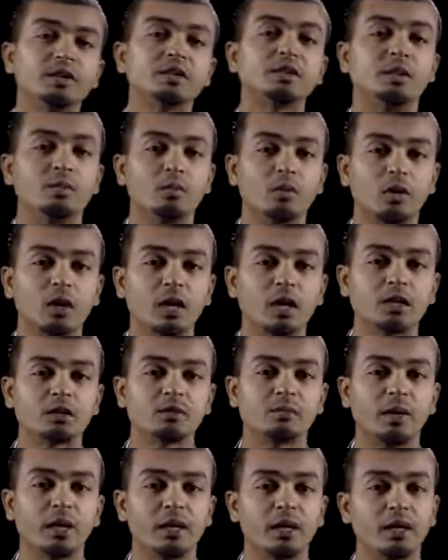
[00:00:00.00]

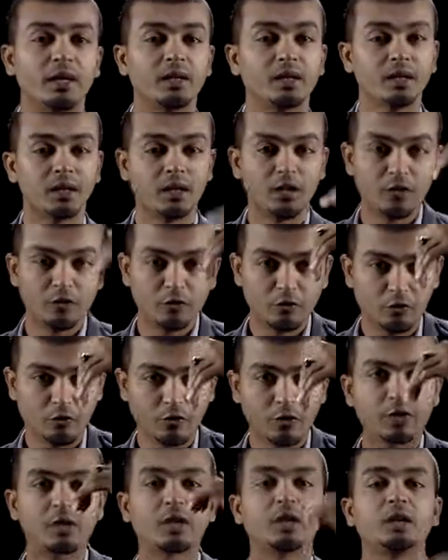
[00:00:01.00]
symbolized by an
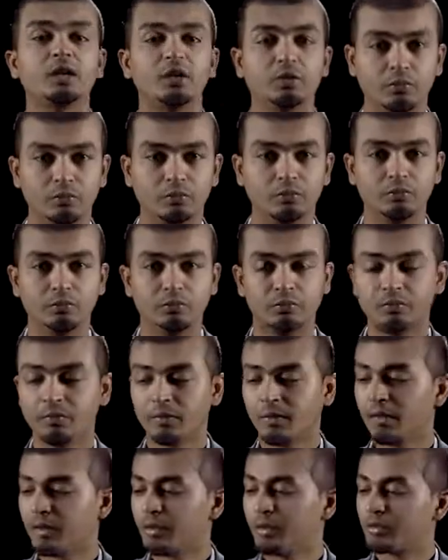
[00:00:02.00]
inverted U.
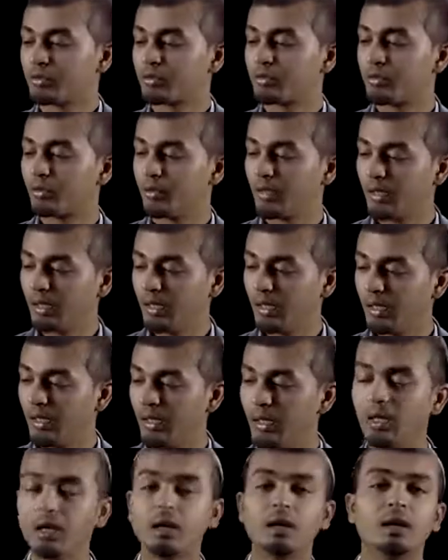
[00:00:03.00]
So,
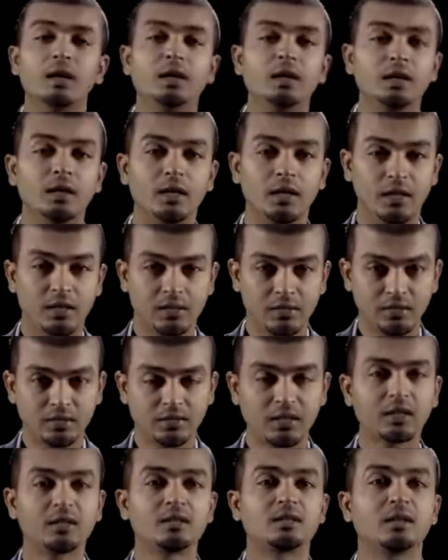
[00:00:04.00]
A
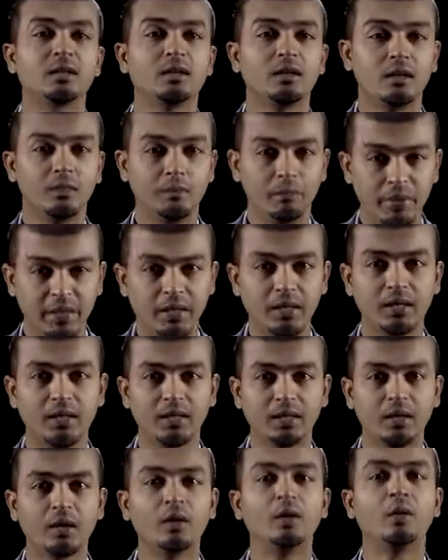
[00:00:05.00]
intersection B
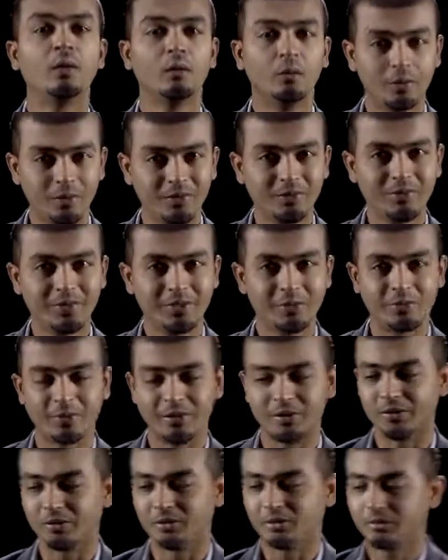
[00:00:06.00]
will be
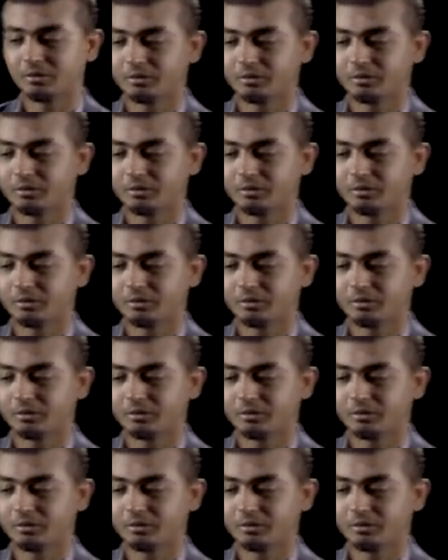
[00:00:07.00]
equal to